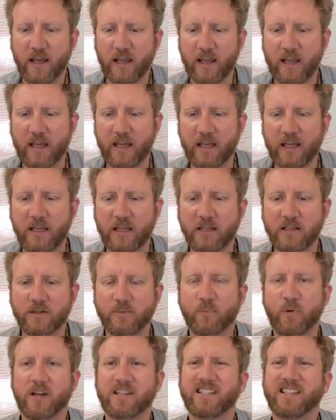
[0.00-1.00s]

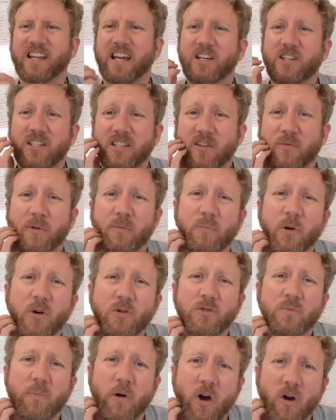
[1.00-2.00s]
is presentations have been
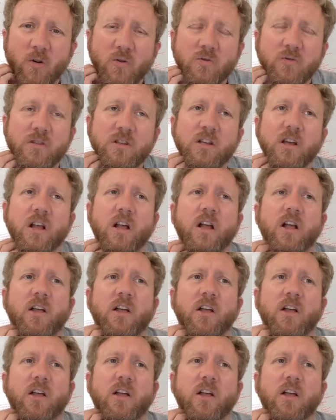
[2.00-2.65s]
postponed.